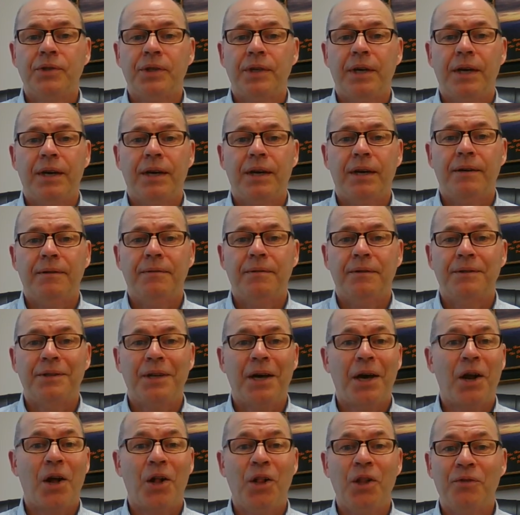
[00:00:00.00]

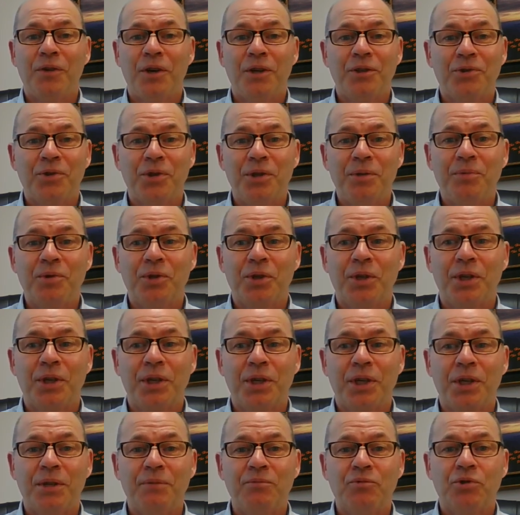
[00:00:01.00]
Not all of our dreams are going
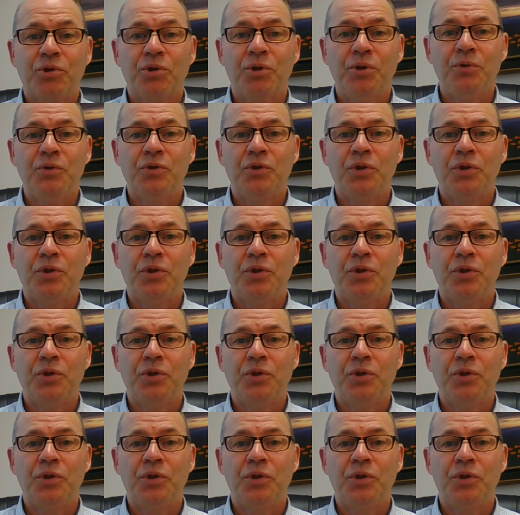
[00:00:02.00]
to come true.